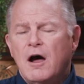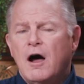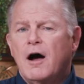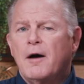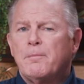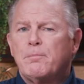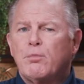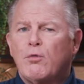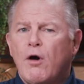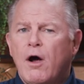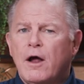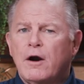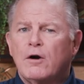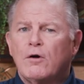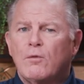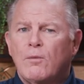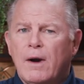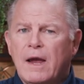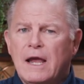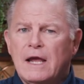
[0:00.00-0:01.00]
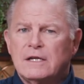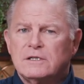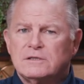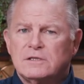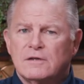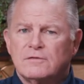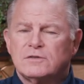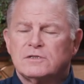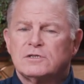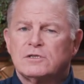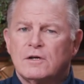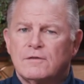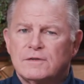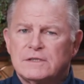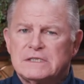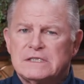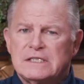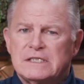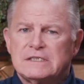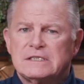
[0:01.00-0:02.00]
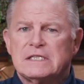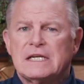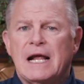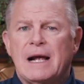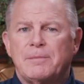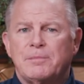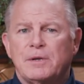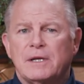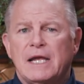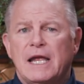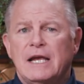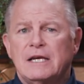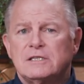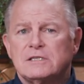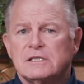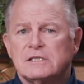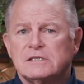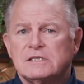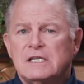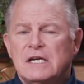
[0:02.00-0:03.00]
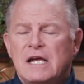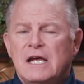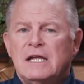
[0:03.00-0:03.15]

a broader range of services and applications